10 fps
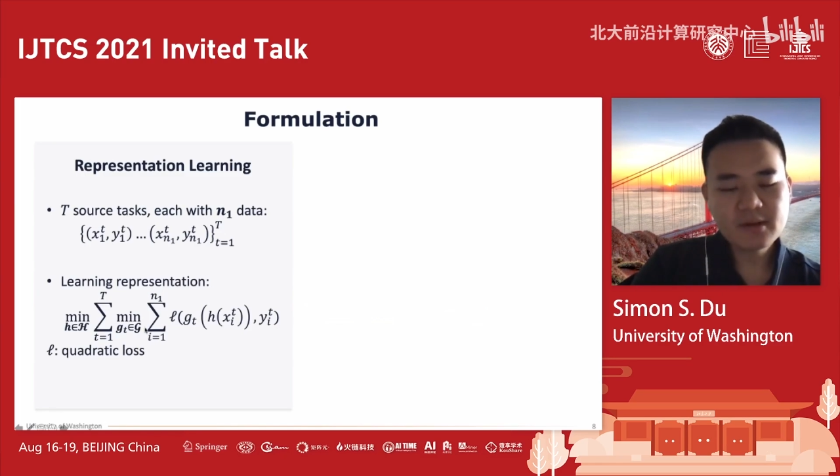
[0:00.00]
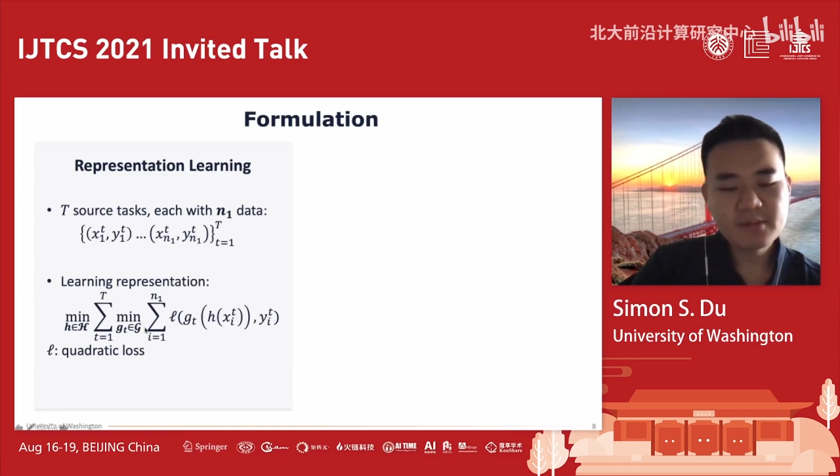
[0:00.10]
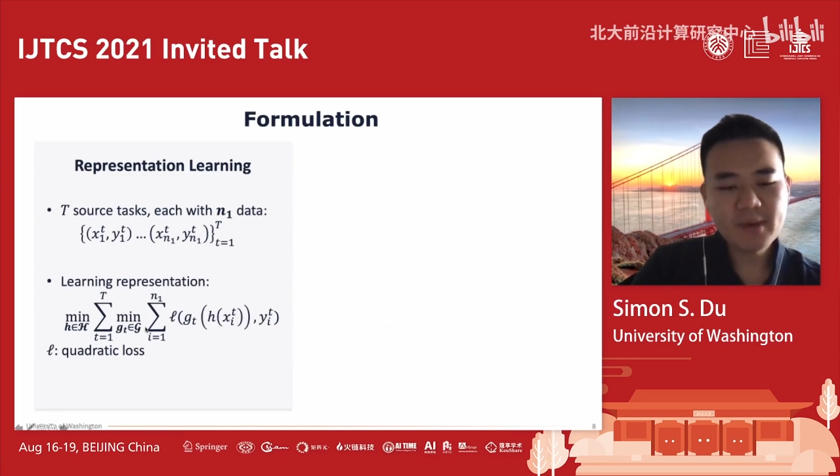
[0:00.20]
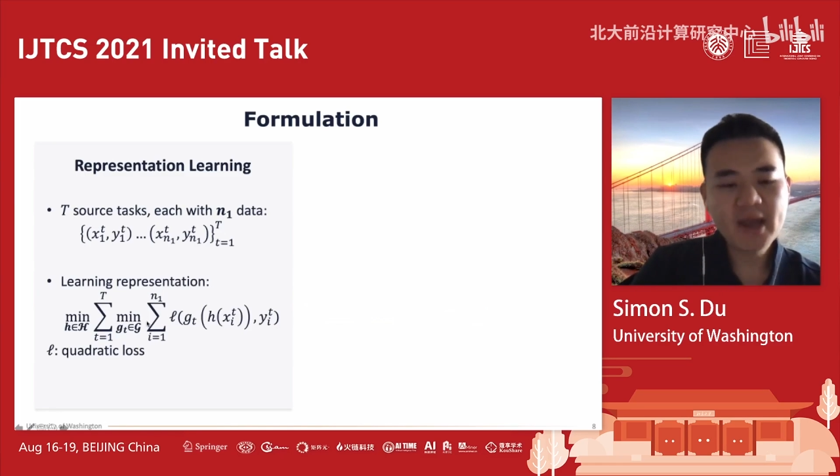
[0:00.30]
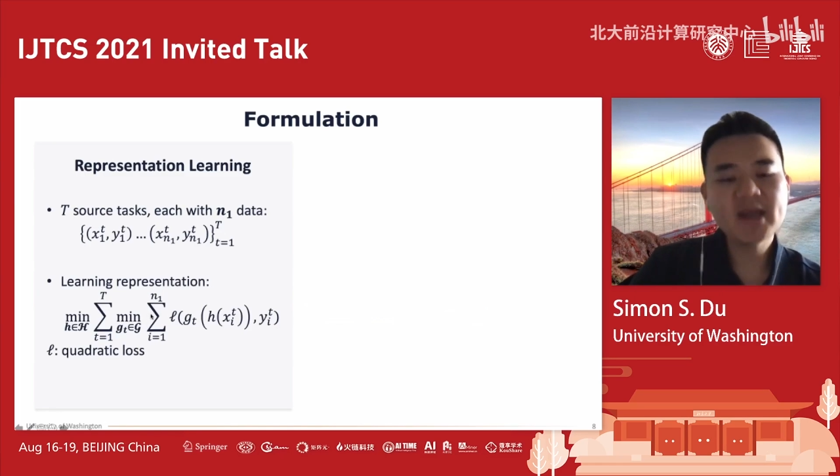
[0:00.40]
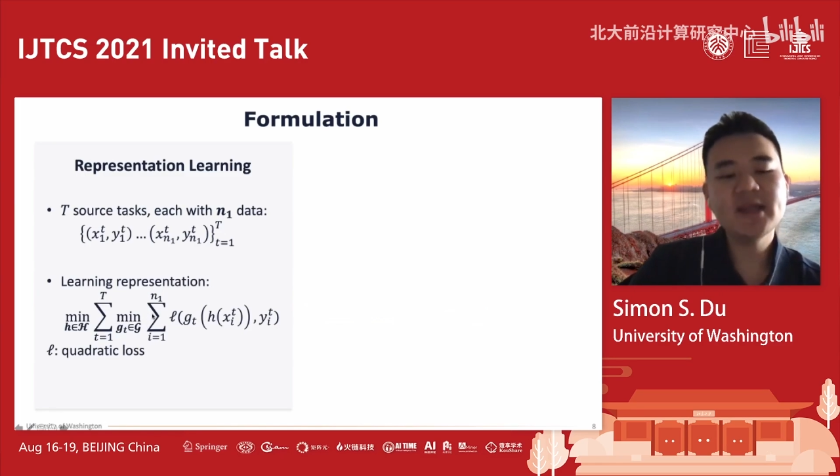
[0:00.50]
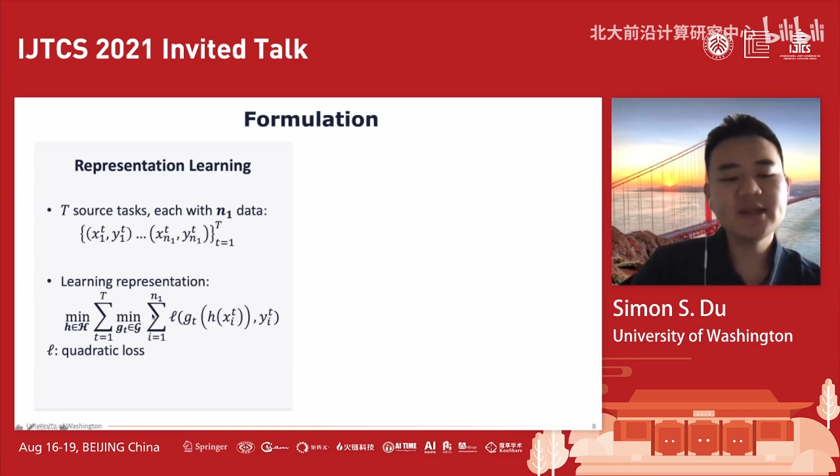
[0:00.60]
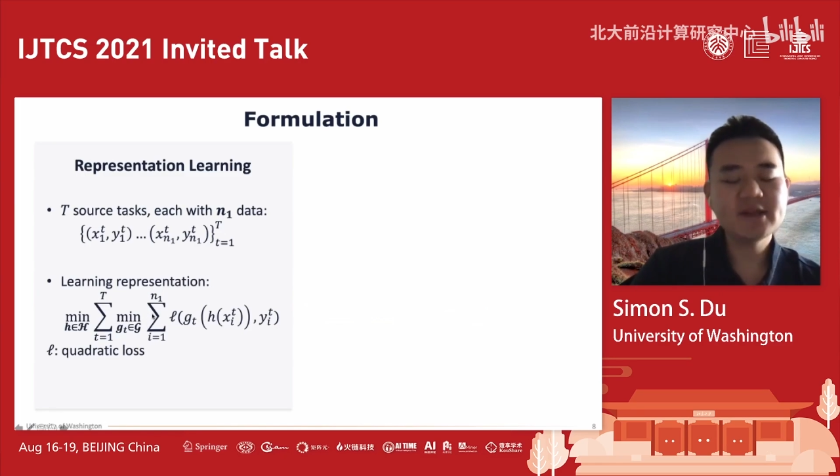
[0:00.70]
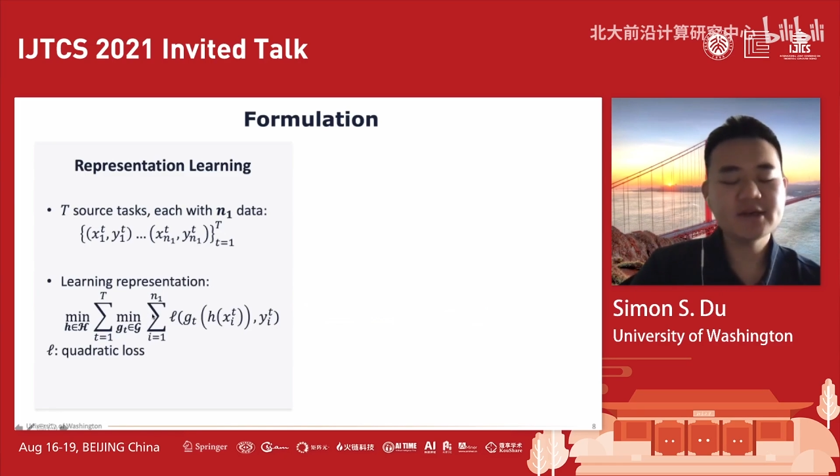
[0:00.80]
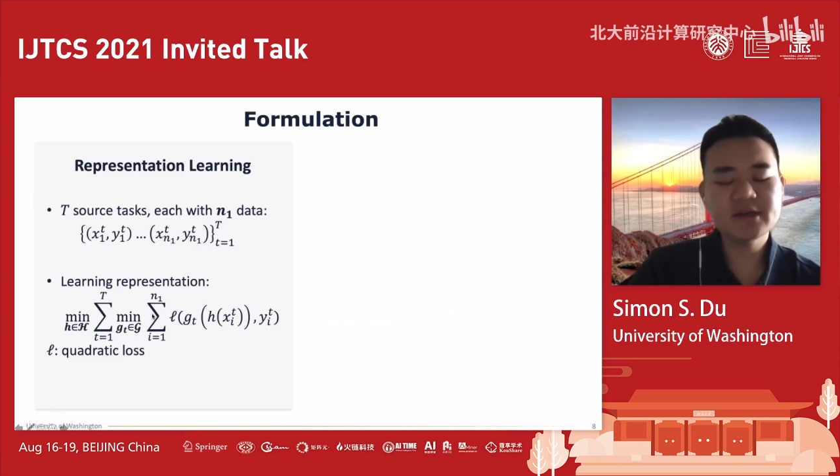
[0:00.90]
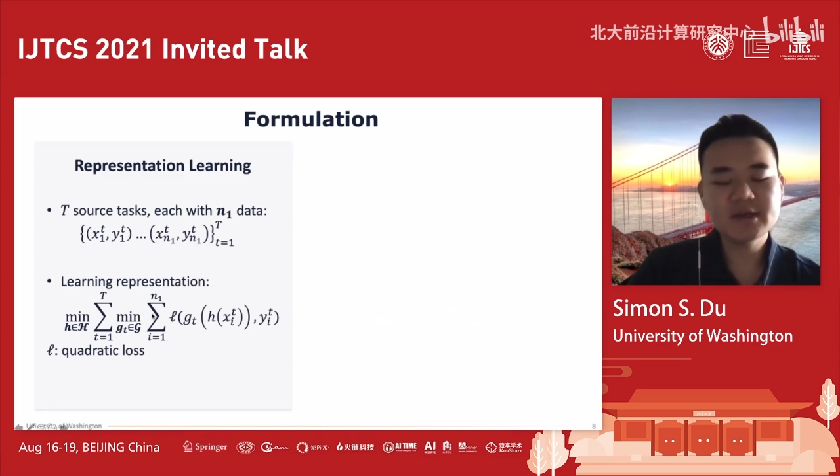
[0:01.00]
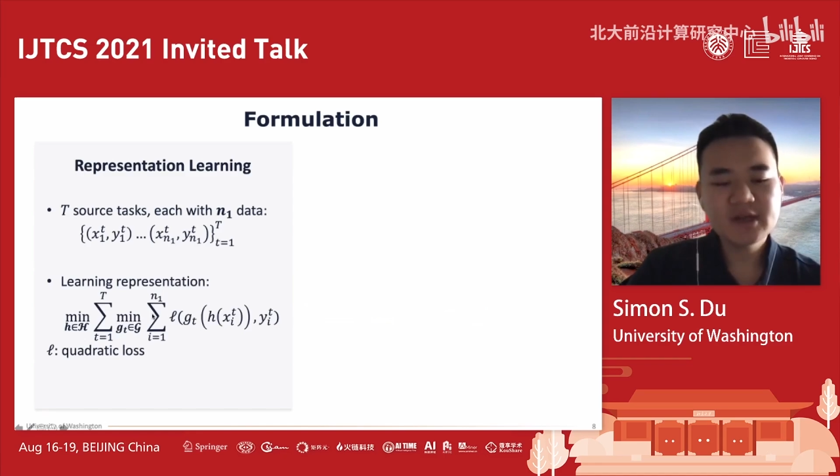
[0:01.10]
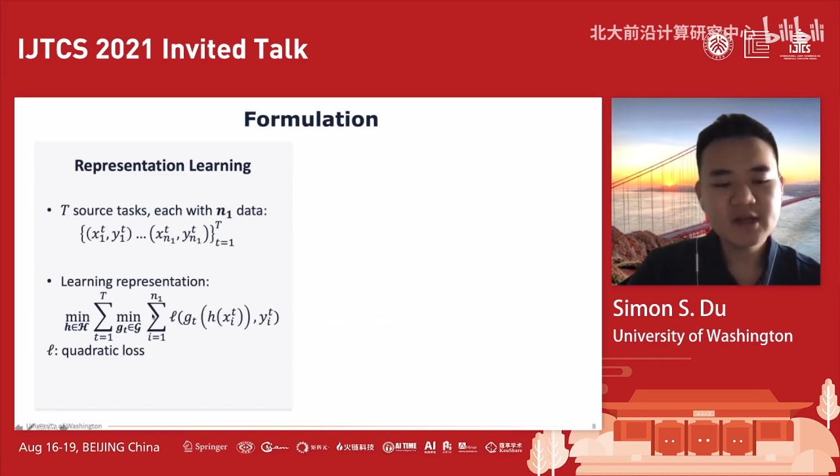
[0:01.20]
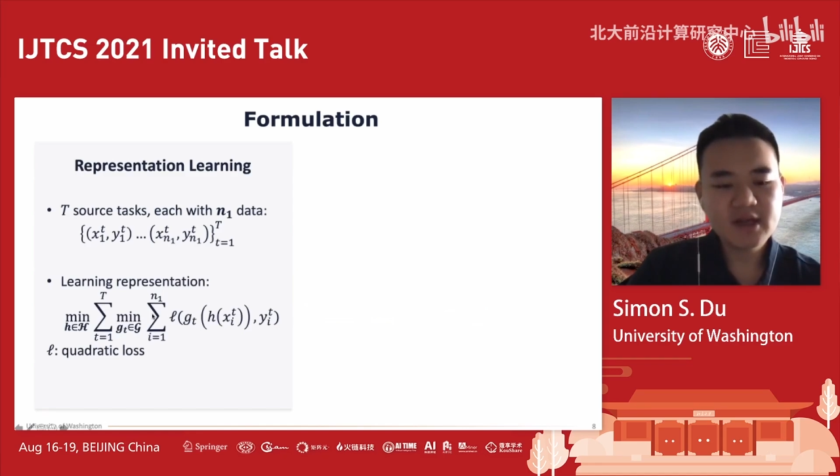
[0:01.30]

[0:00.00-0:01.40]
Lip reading: bilinear.